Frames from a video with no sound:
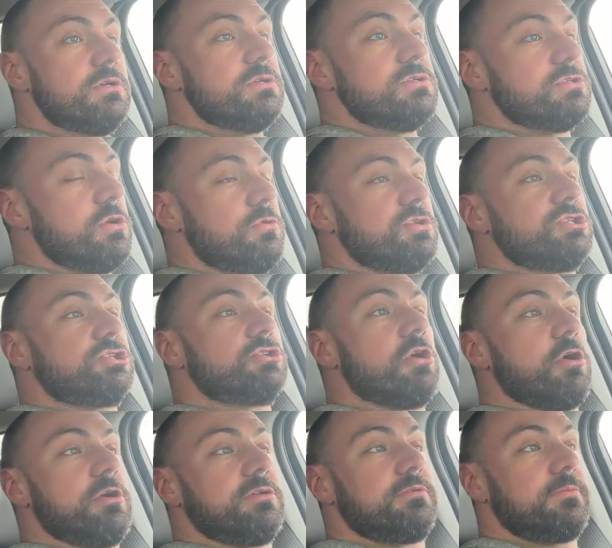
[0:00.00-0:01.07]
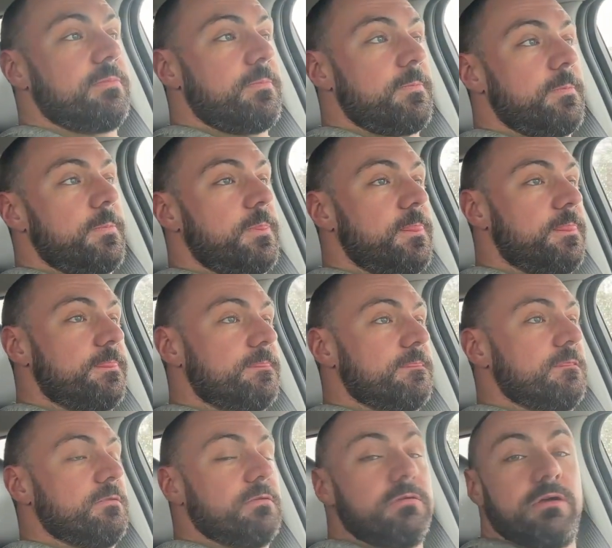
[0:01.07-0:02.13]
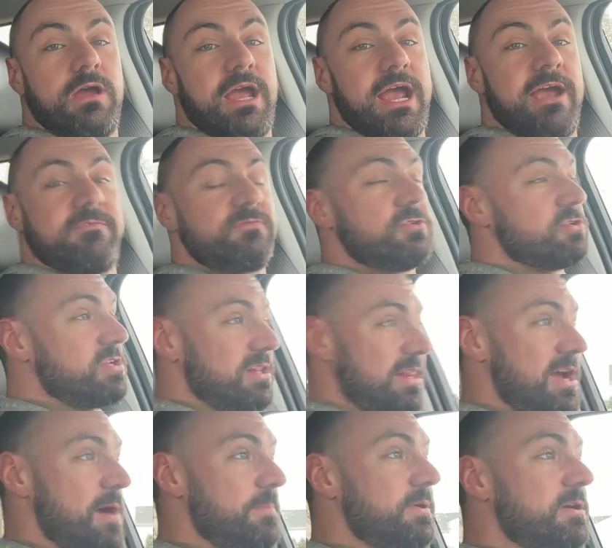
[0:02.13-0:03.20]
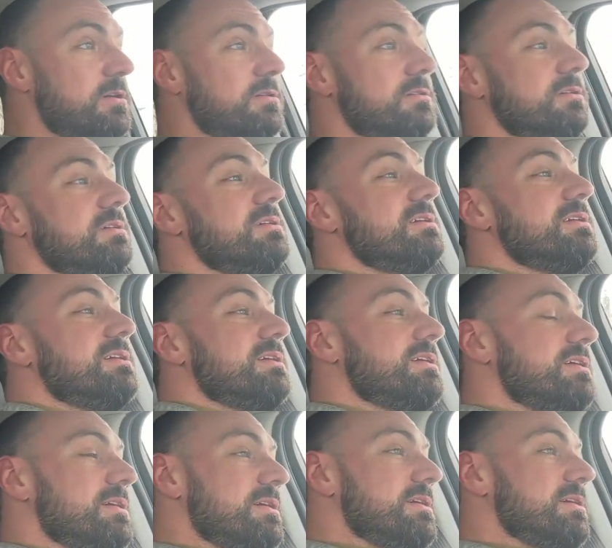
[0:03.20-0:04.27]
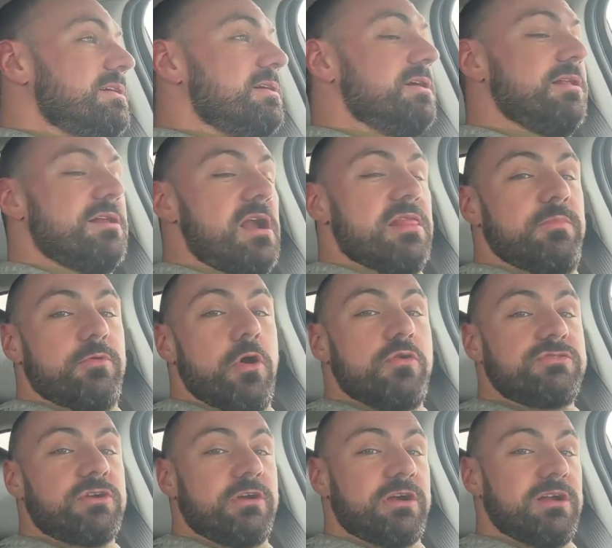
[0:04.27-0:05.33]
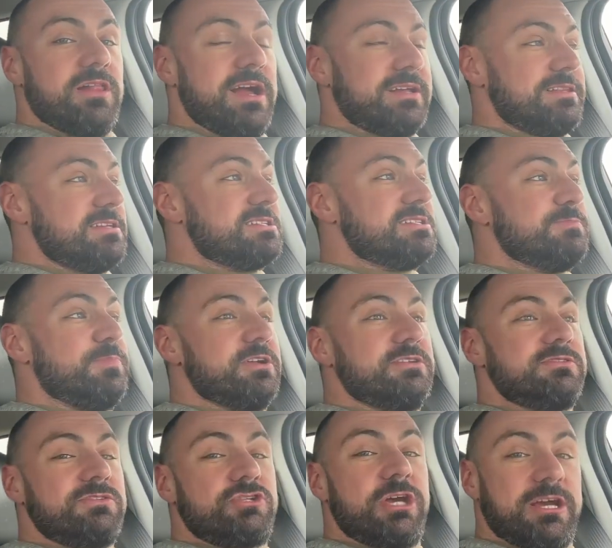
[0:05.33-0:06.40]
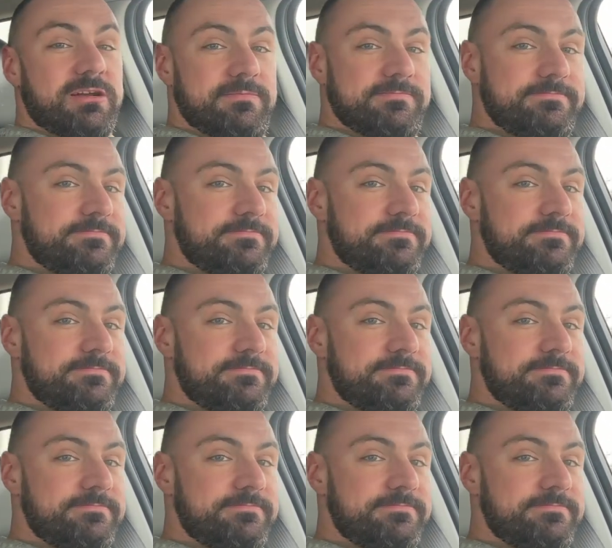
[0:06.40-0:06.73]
So to start, after tilapia, a lot of the bros aren't going to like this, but chicken.